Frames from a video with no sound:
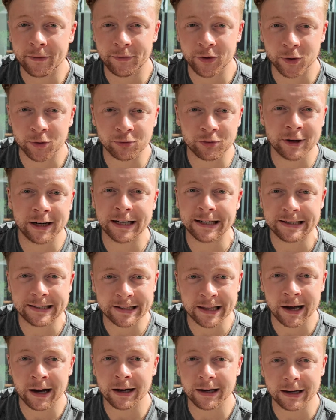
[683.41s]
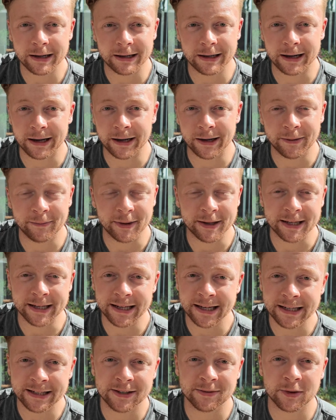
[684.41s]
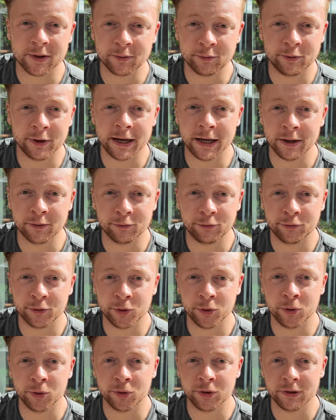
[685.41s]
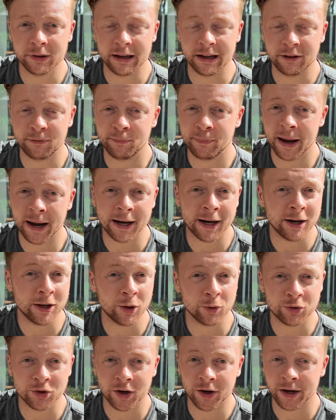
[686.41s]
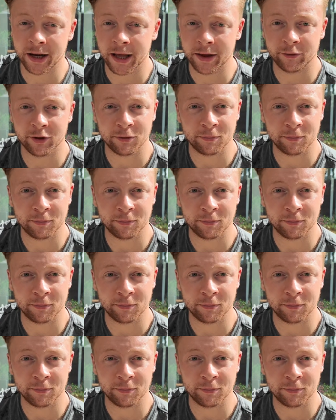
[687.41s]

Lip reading: If you're really stuck and you need some convenient food, it's better than the alternative.